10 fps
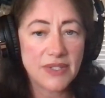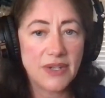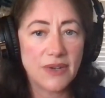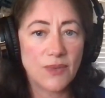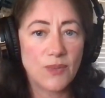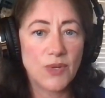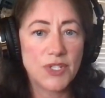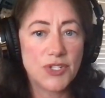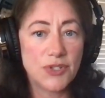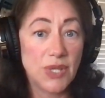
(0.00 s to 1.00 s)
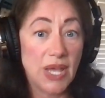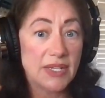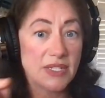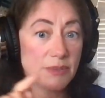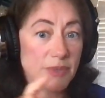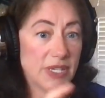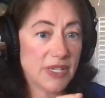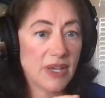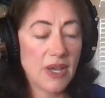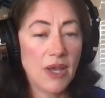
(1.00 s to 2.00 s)
you know, would you like to
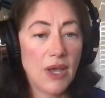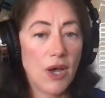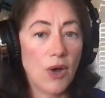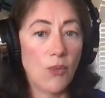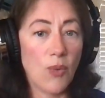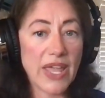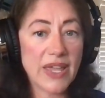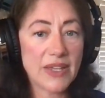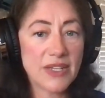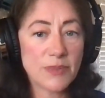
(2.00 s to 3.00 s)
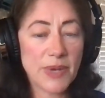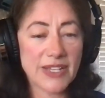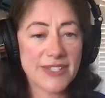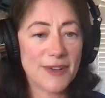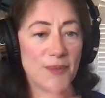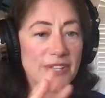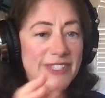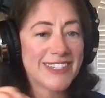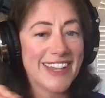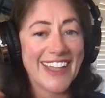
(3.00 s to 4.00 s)
be awakened by someone
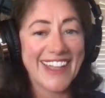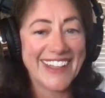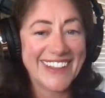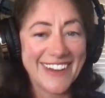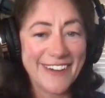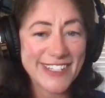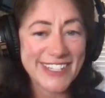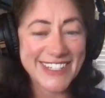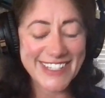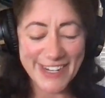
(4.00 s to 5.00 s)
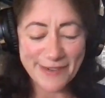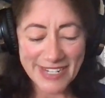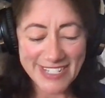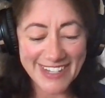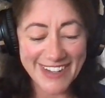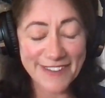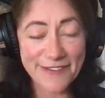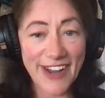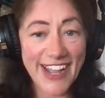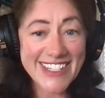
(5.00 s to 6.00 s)
saying, you know, as I say to my son,
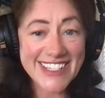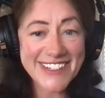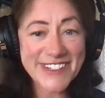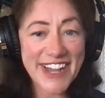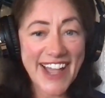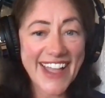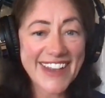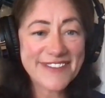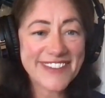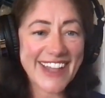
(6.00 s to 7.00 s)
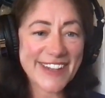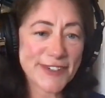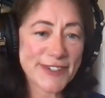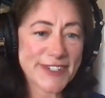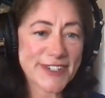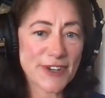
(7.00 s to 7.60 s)
rise and shine, Fletcher?